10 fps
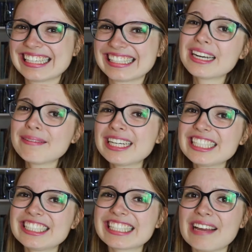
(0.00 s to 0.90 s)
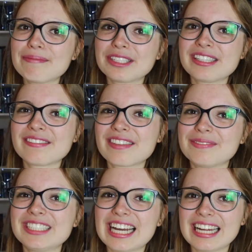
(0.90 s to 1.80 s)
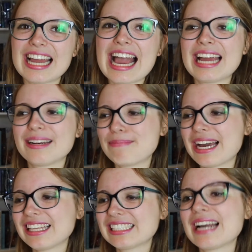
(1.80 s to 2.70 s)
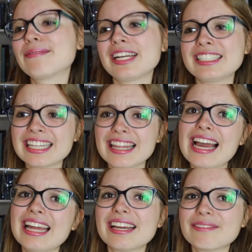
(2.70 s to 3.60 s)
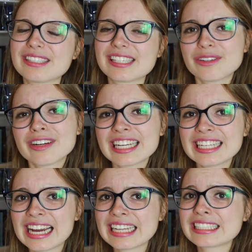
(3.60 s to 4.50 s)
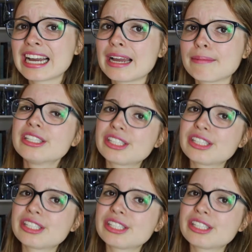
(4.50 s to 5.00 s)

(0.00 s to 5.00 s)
But I managed to get most of them done, and by the time I'd done that, it was already nighttime.